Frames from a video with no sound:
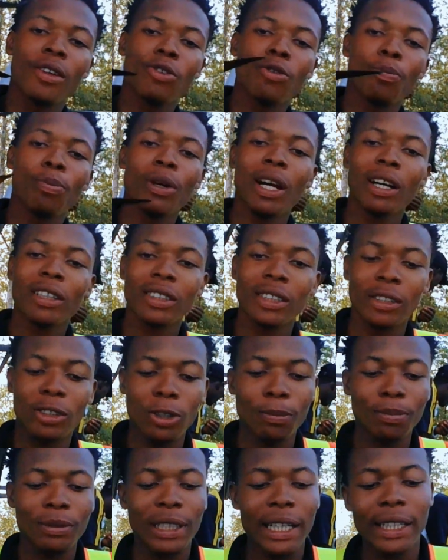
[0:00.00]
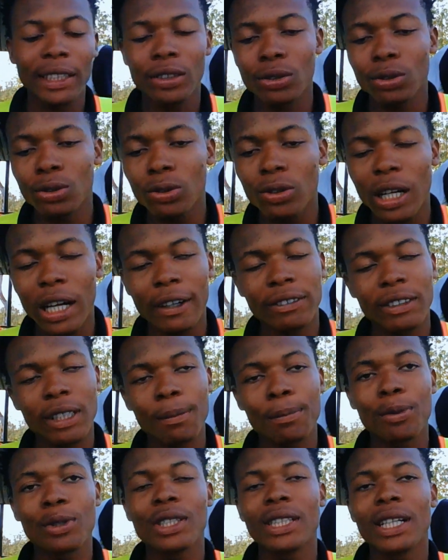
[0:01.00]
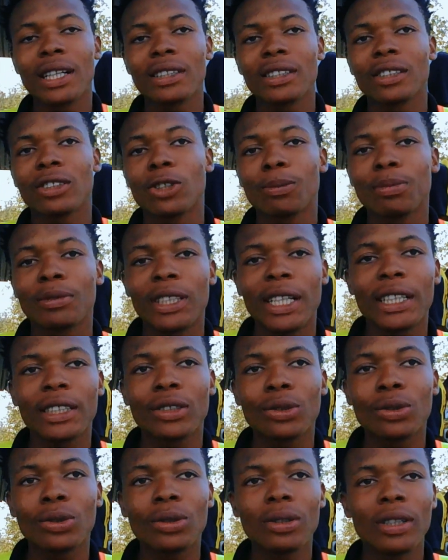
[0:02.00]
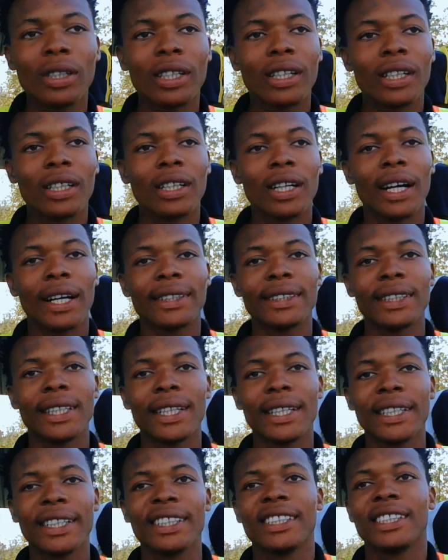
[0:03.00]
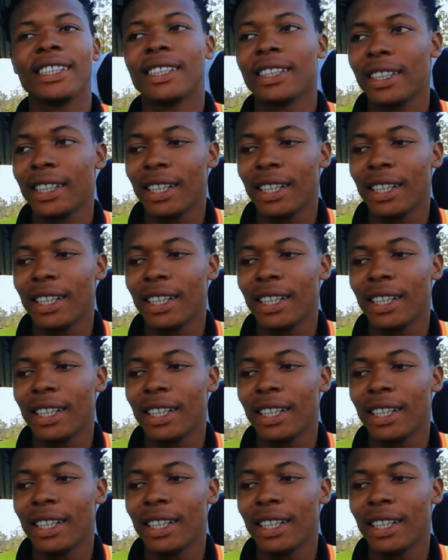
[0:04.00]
After pulling out the subtitle, and then